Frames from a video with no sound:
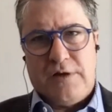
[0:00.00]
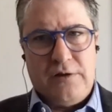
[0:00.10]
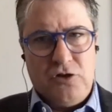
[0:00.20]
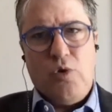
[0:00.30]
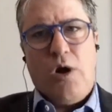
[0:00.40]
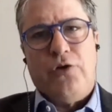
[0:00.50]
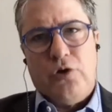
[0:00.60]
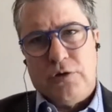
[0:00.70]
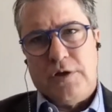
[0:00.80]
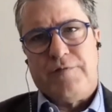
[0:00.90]
and you all know
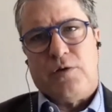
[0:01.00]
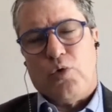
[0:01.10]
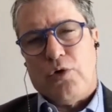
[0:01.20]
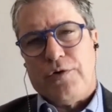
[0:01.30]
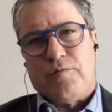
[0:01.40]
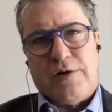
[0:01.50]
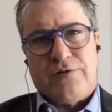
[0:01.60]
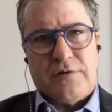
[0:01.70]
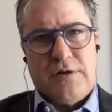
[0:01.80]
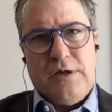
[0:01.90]
you live in a world of risk.